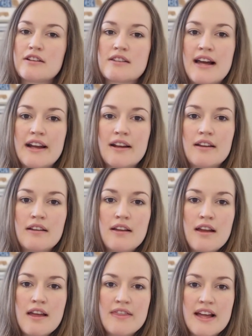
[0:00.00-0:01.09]
what it looks like.
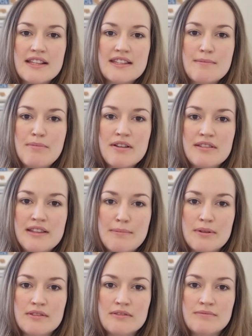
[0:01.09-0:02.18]
That's the bottle
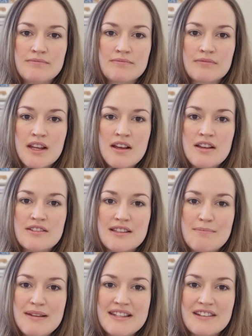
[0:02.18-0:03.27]
nipple. So
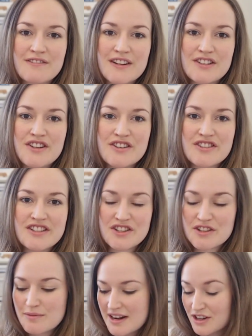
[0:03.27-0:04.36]
it's a bit different to your
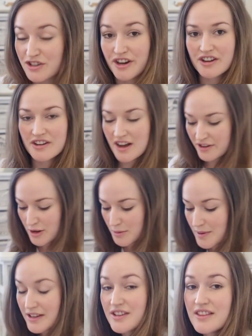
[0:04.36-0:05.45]
traditional one. I'll show you a
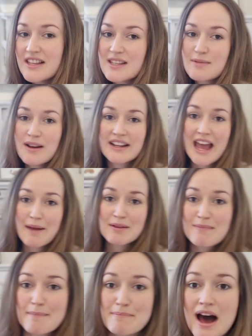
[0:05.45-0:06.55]
normal one. So this one came
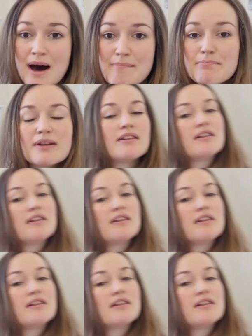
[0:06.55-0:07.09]
with my pump.